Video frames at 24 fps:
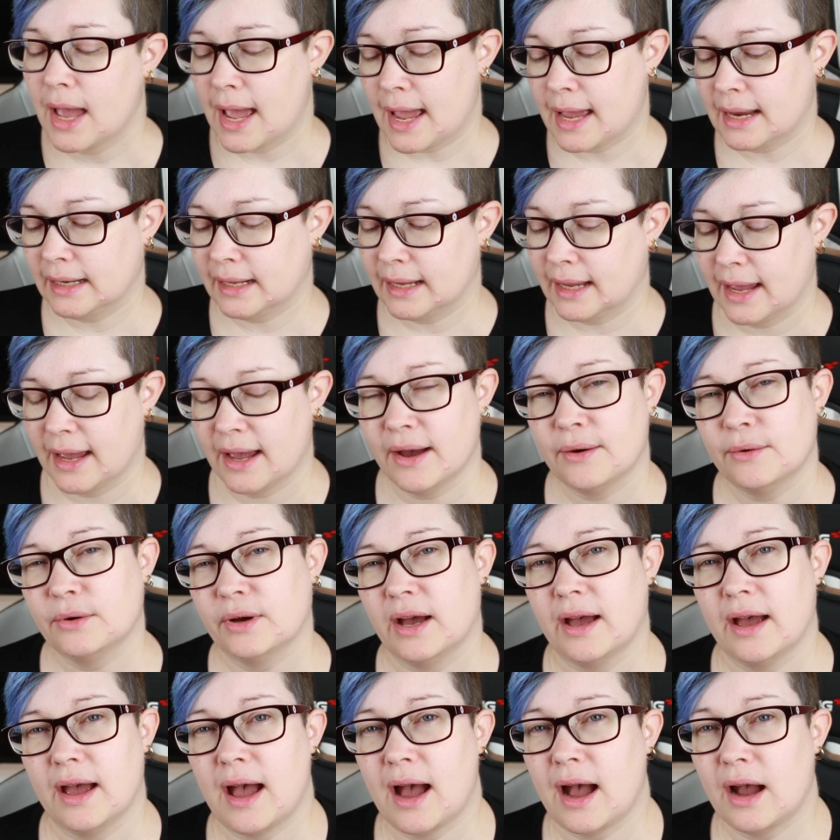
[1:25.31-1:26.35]
Anyhow,
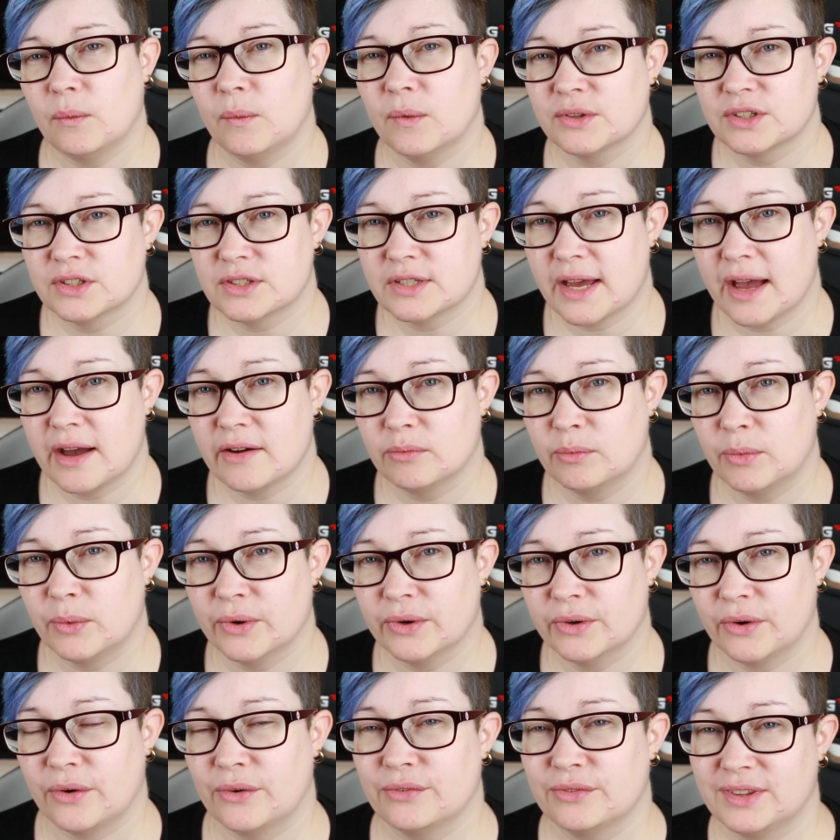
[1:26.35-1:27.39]
I wanted to have
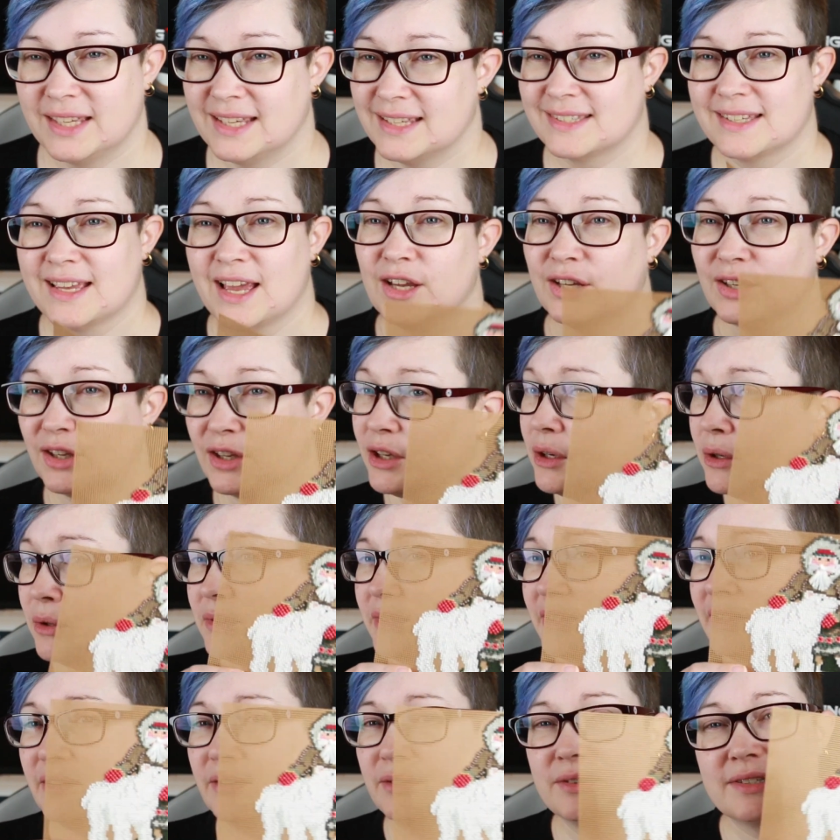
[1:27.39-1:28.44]
more of these
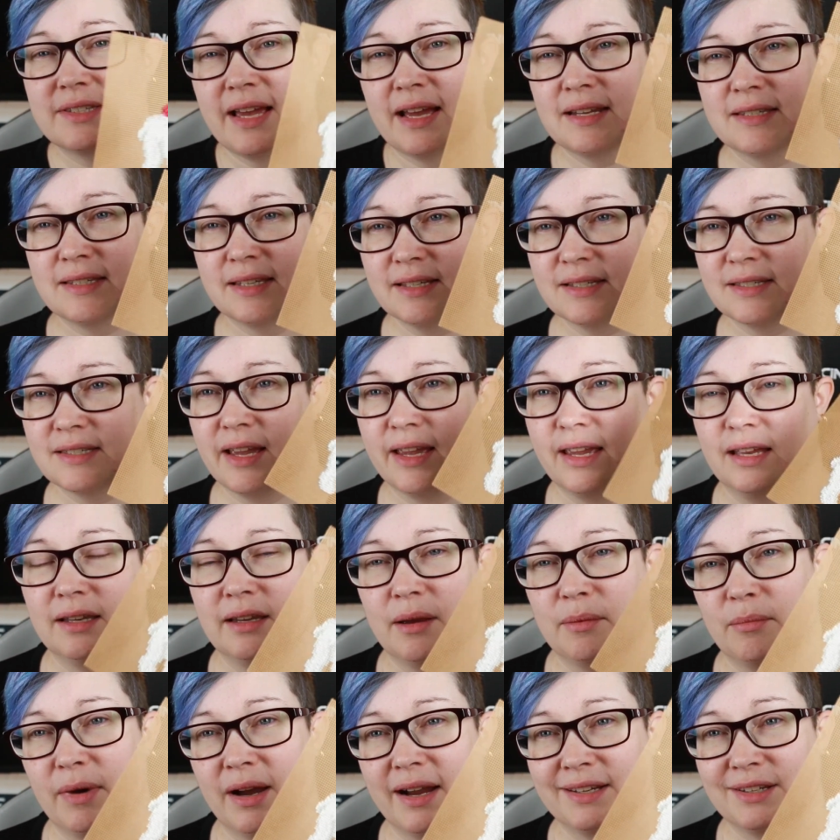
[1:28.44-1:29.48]
cute little Santas in
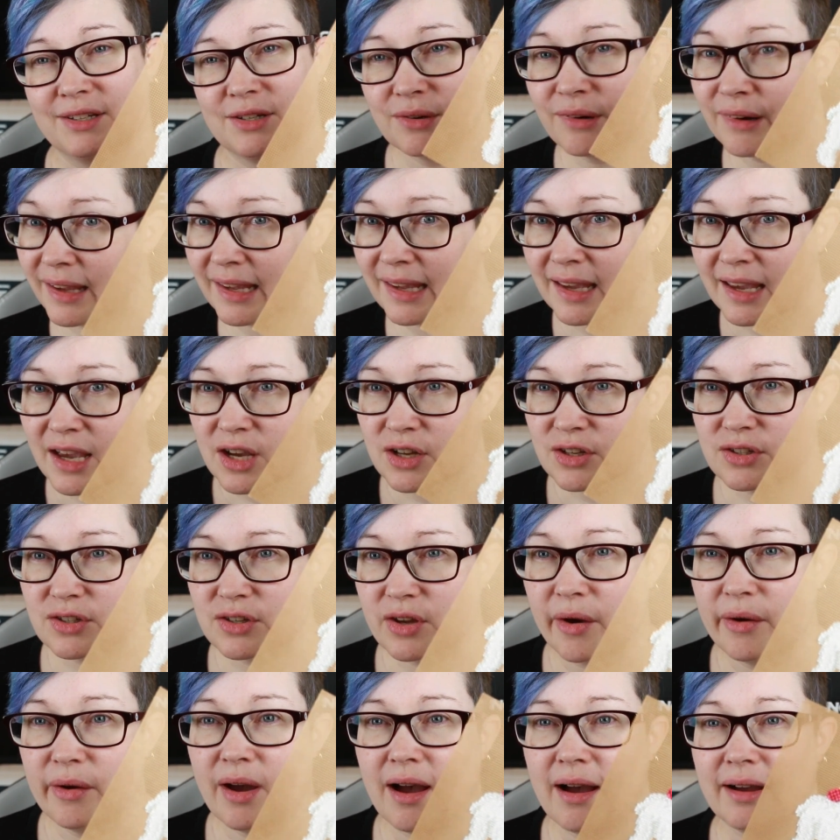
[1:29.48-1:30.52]
my tree,
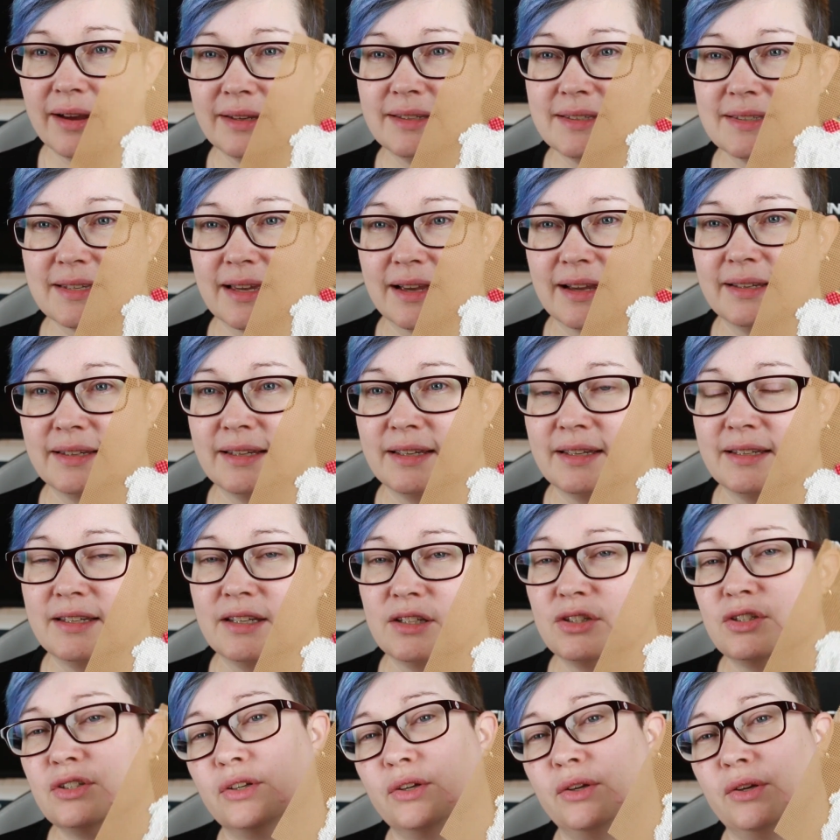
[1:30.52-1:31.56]
so I
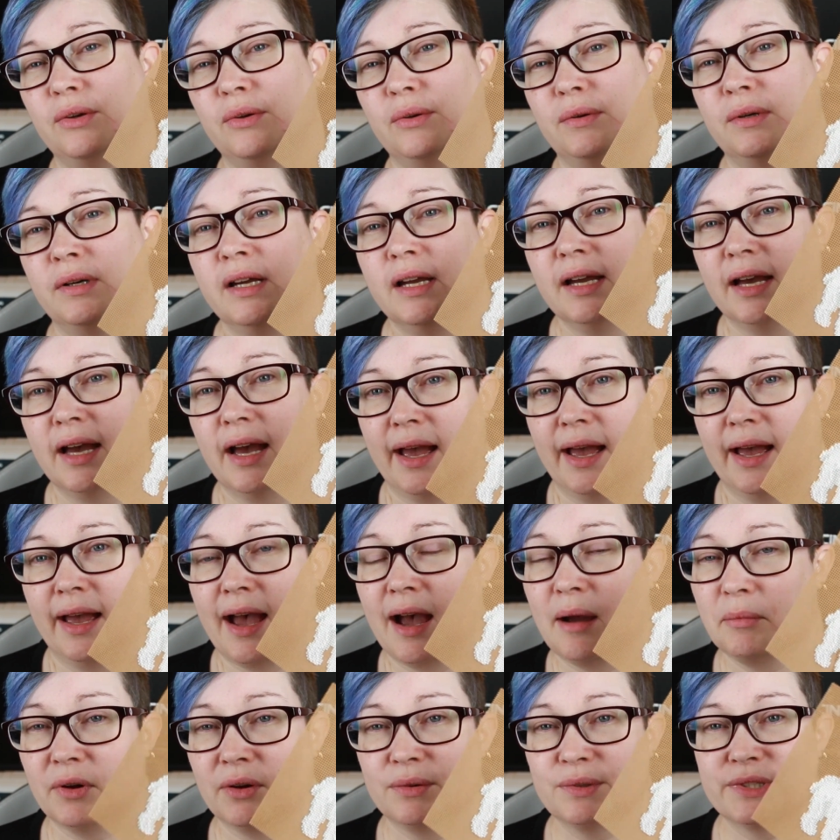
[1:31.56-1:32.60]
decided to,
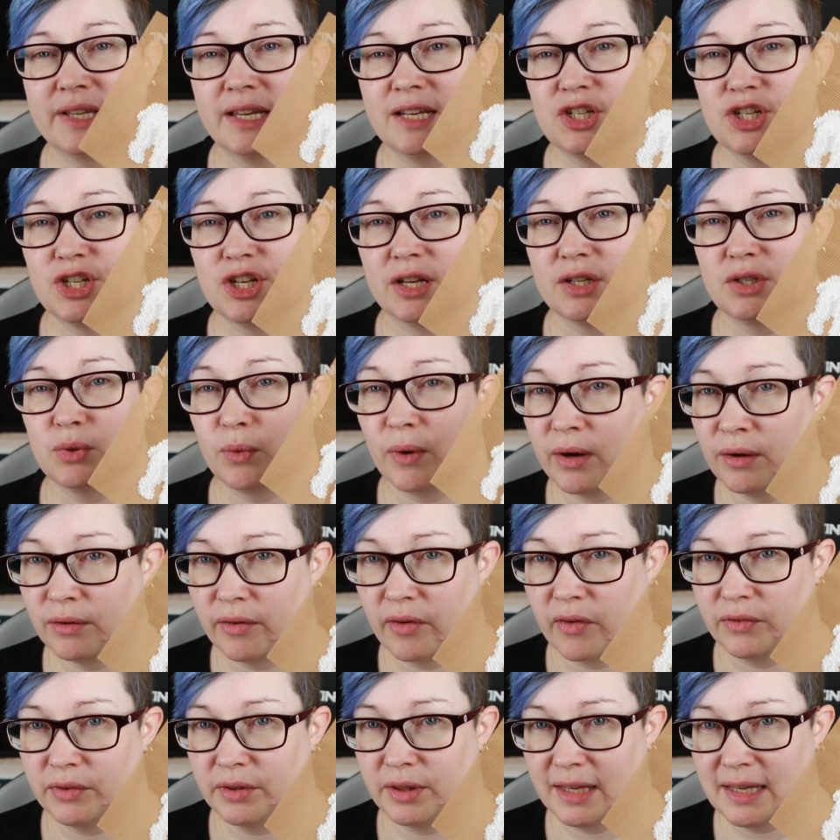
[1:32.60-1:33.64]
I'm going to stitch
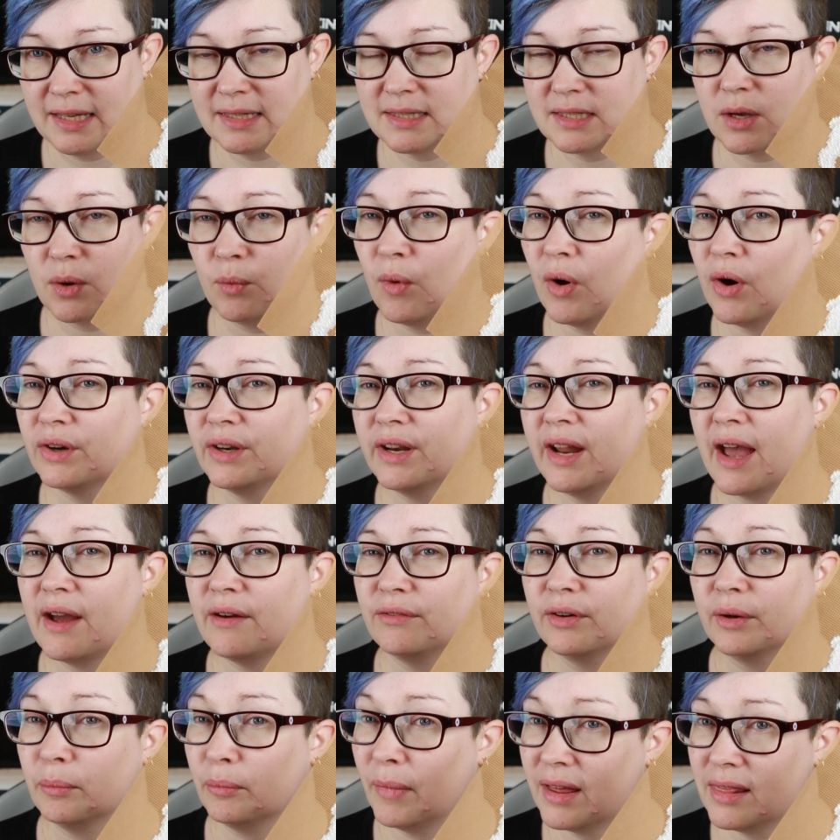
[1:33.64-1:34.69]
12 of these, one
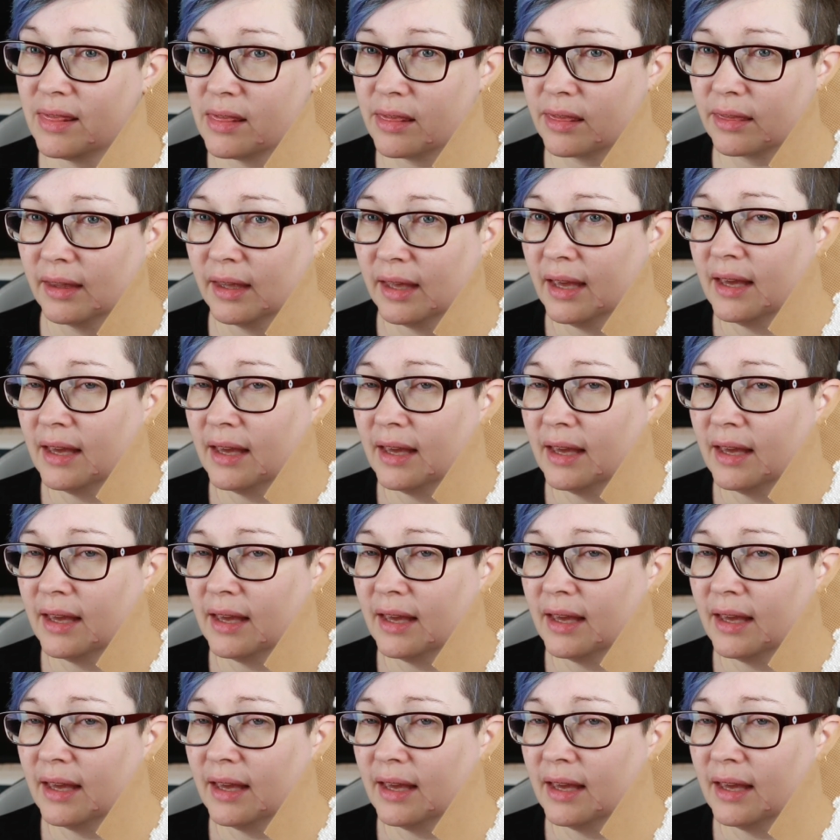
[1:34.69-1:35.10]
every month.